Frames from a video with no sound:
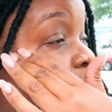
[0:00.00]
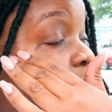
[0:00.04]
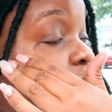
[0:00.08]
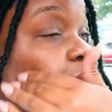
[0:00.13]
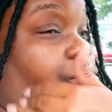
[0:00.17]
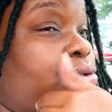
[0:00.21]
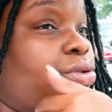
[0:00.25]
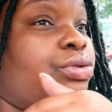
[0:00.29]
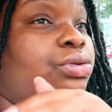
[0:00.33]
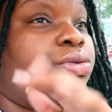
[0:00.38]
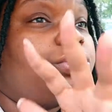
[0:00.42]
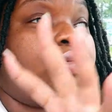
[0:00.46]

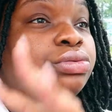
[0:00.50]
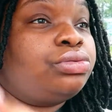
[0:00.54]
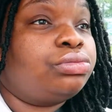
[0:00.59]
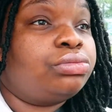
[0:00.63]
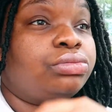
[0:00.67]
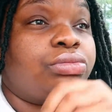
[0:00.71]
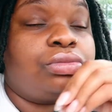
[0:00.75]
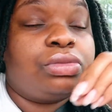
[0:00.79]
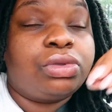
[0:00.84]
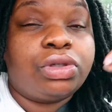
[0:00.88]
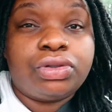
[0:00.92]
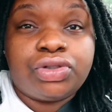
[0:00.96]
do
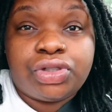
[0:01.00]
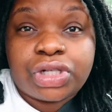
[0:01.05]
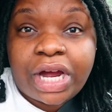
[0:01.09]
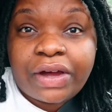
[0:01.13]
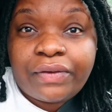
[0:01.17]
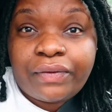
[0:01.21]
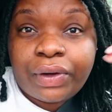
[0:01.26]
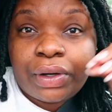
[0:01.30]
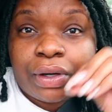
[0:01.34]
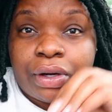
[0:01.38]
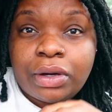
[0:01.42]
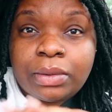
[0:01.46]

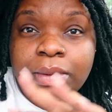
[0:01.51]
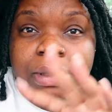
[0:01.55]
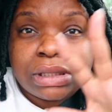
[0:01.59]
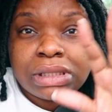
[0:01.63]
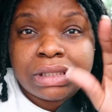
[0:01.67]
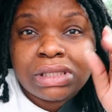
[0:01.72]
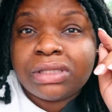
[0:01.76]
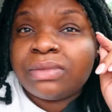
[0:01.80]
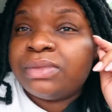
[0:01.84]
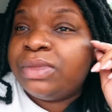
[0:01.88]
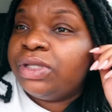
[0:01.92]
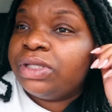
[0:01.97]
drive home,
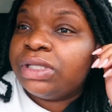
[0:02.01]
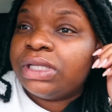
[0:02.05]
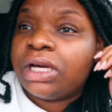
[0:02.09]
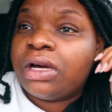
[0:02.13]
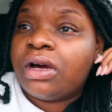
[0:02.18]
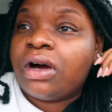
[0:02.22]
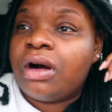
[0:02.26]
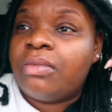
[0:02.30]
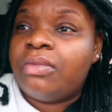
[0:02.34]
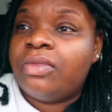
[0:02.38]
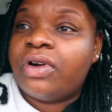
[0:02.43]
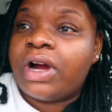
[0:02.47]
listen to music,
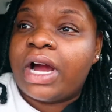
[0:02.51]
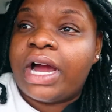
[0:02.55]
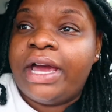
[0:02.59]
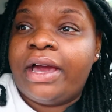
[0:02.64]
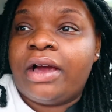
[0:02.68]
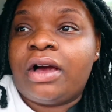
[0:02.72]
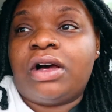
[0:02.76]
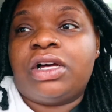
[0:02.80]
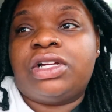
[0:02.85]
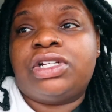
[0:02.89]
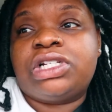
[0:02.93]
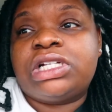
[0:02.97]
call
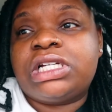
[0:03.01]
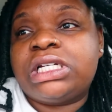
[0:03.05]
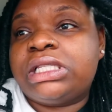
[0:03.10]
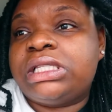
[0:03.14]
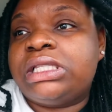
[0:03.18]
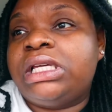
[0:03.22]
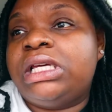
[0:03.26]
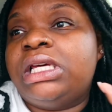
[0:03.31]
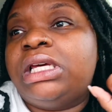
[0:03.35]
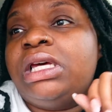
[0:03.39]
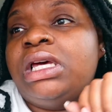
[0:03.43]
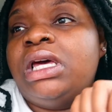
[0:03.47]
Mariah, call
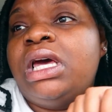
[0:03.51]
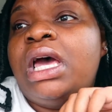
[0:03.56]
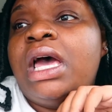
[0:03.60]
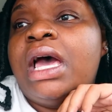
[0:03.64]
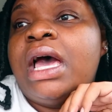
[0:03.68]
Tristan,